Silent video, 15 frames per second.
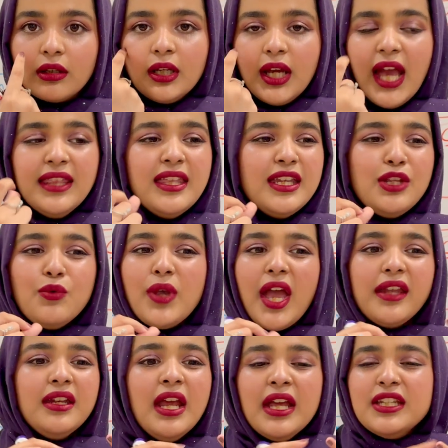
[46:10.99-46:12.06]
And then you
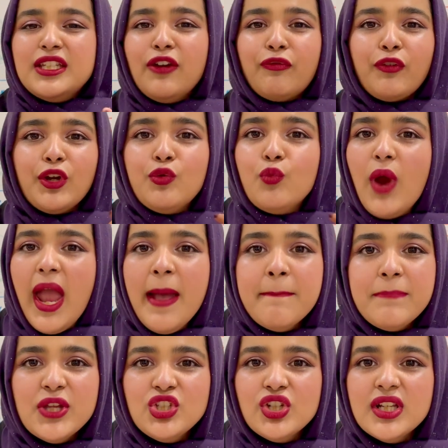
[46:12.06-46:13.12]
get different
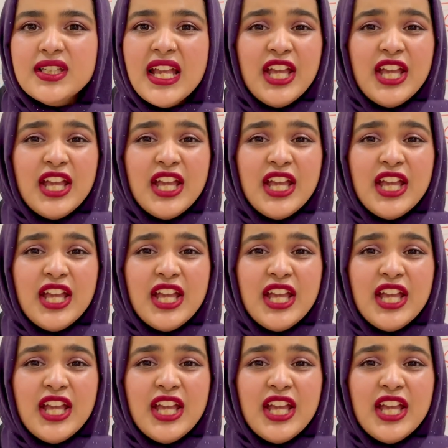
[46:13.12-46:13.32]
rampages.